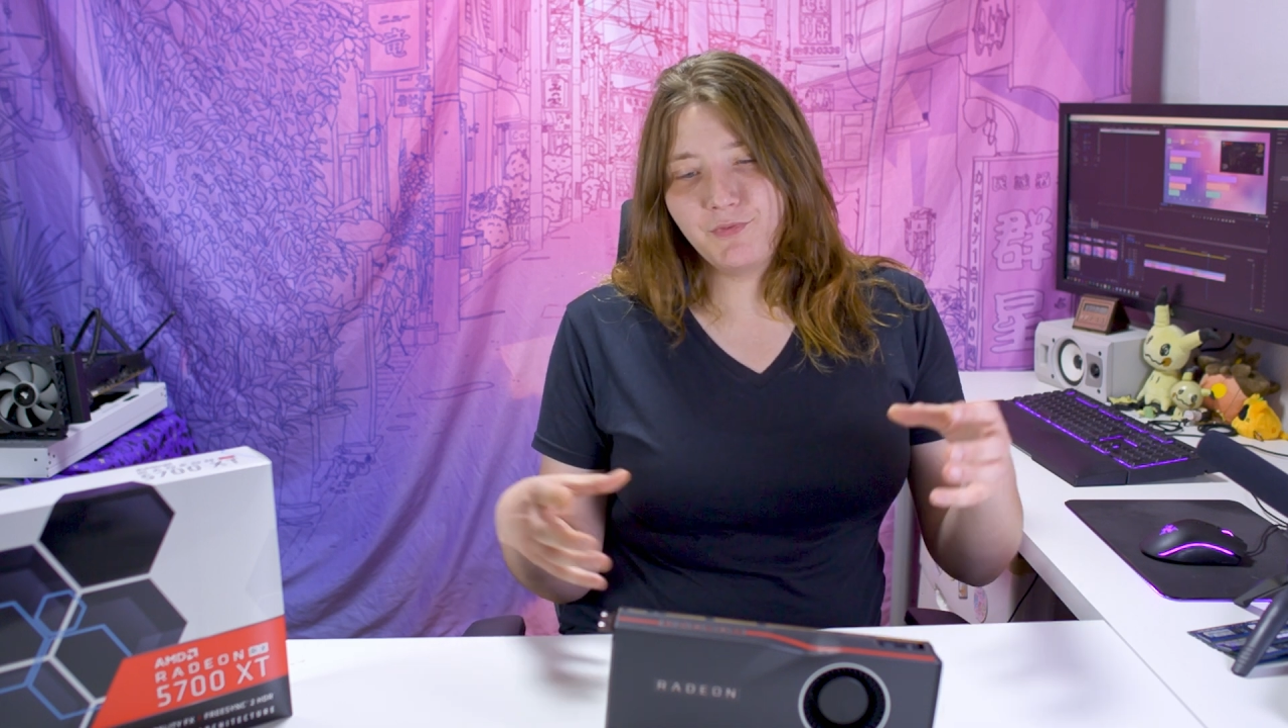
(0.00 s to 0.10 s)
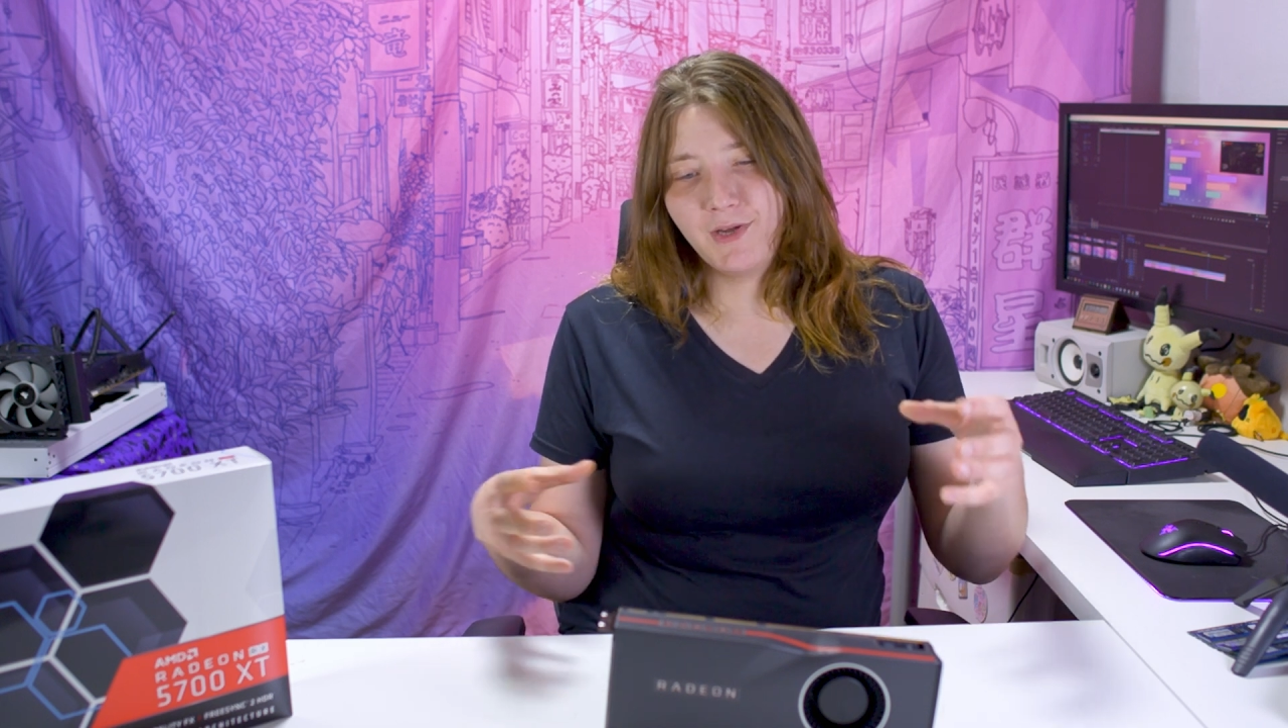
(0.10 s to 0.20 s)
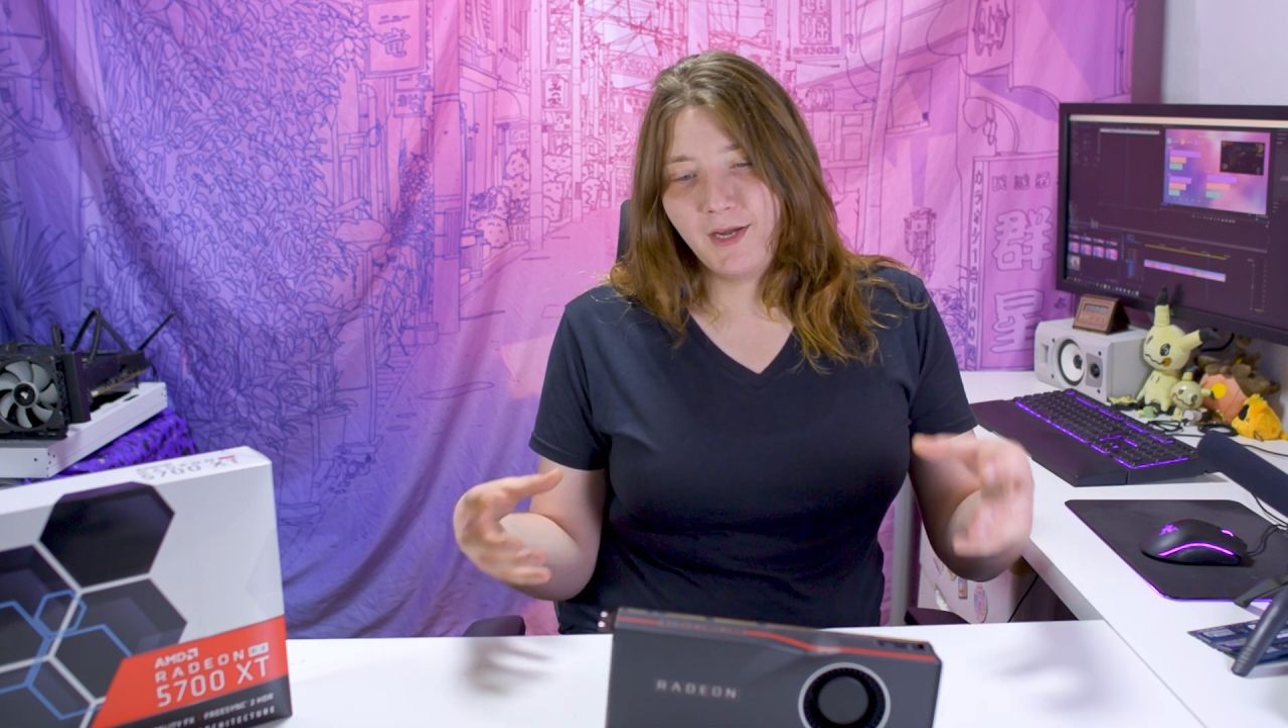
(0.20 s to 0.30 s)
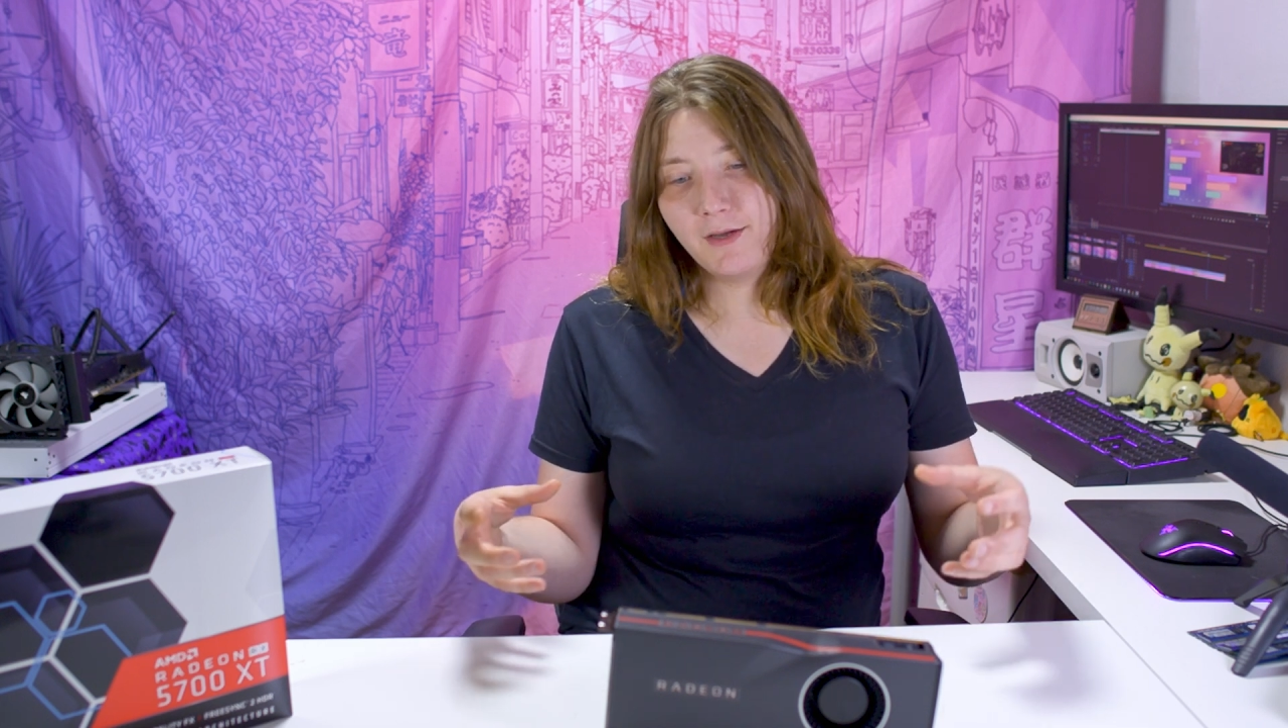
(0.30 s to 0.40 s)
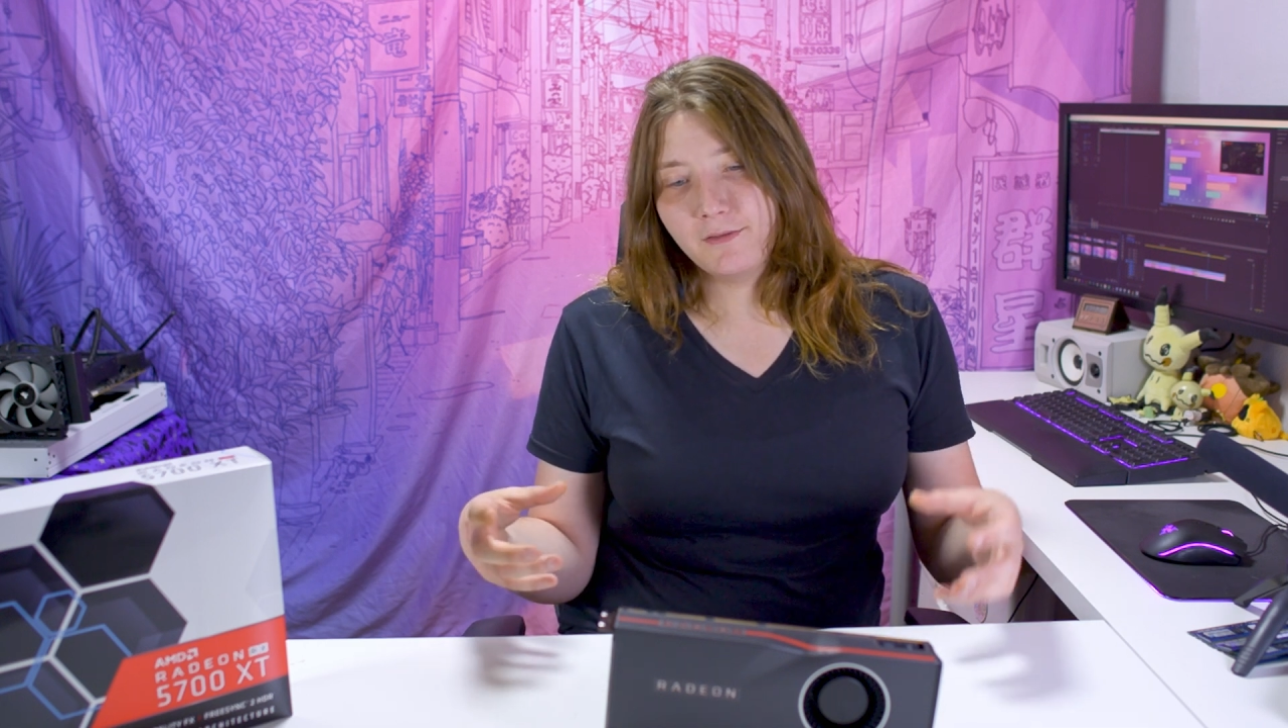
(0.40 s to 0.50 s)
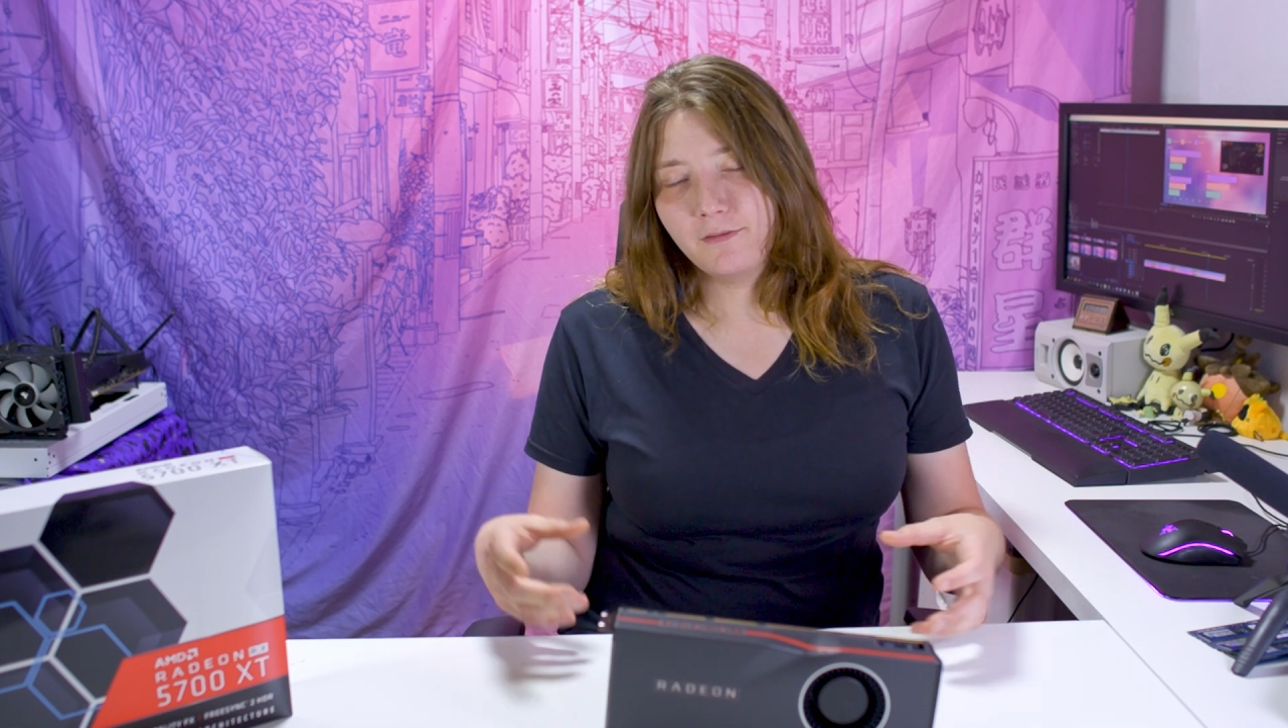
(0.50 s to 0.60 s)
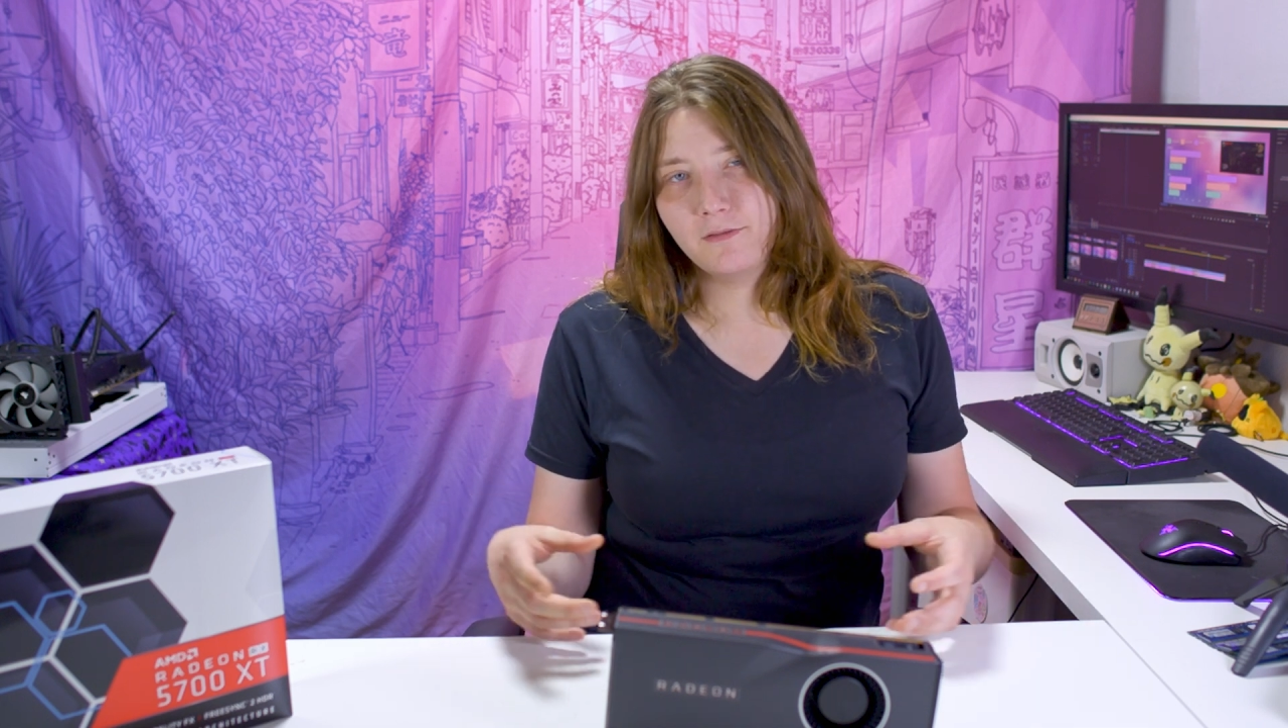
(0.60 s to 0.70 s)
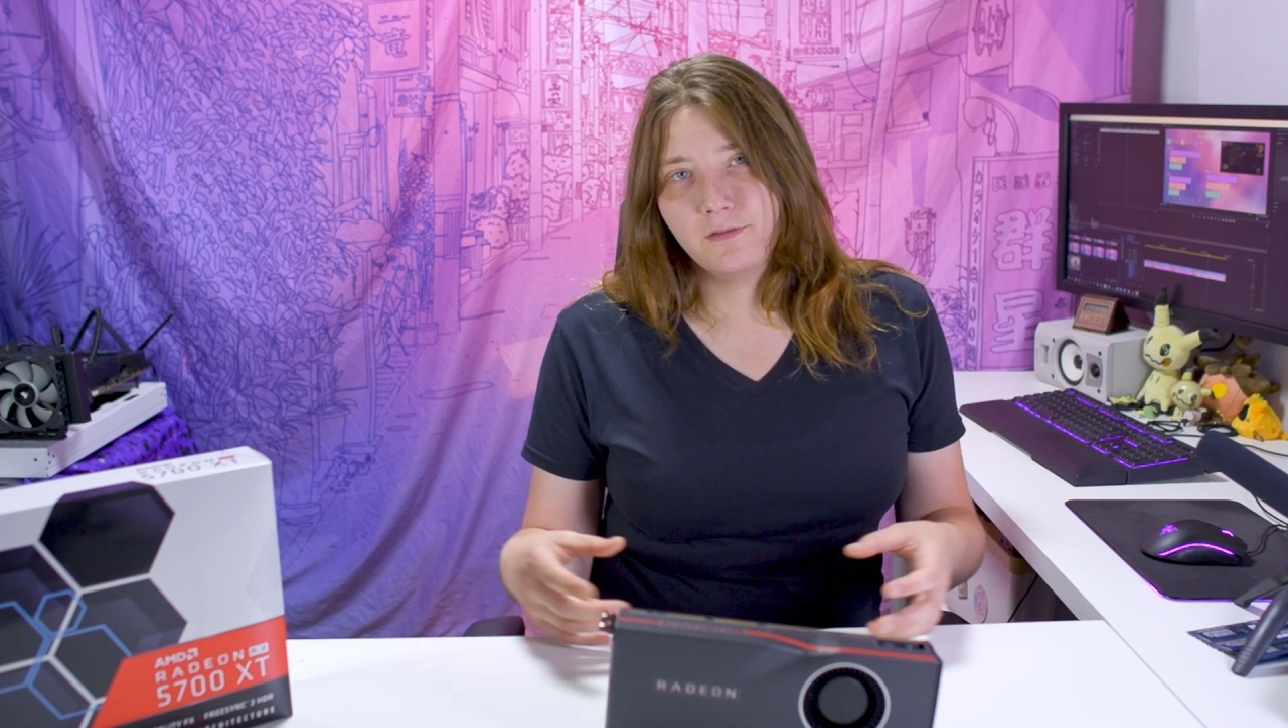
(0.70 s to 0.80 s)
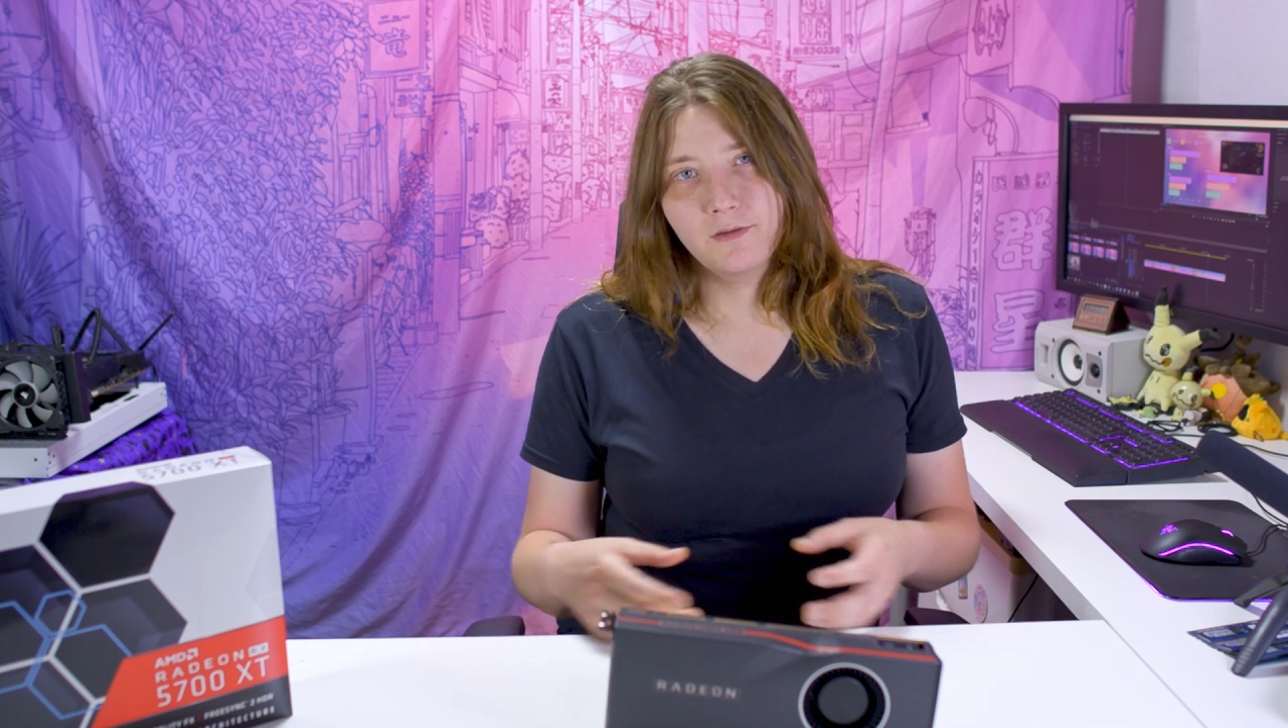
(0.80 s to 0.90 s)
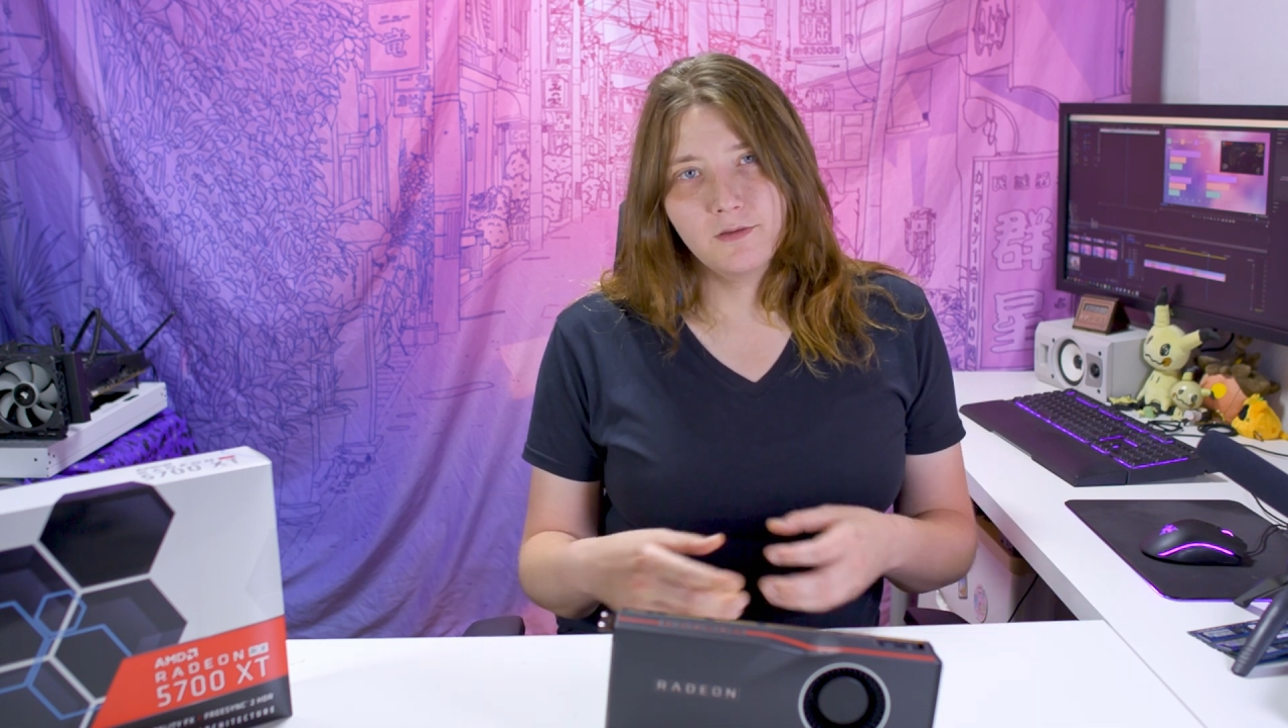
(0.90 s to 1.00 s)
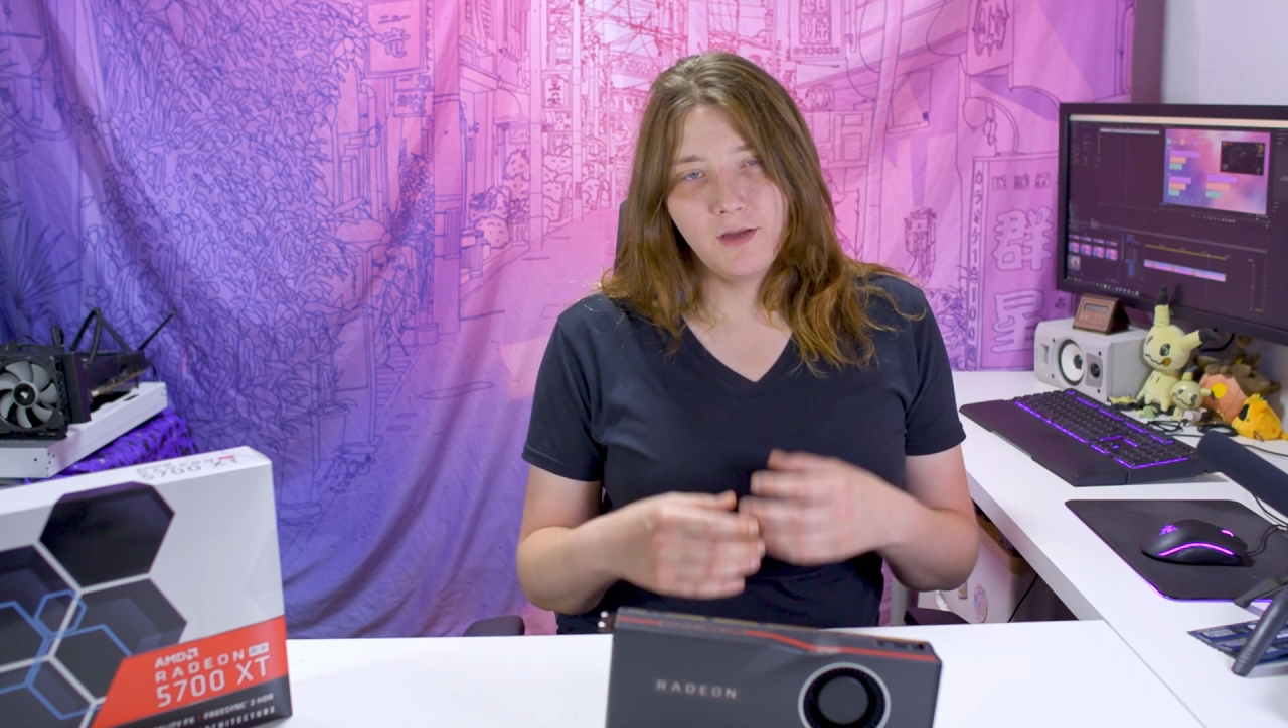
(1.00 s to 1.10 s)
fans.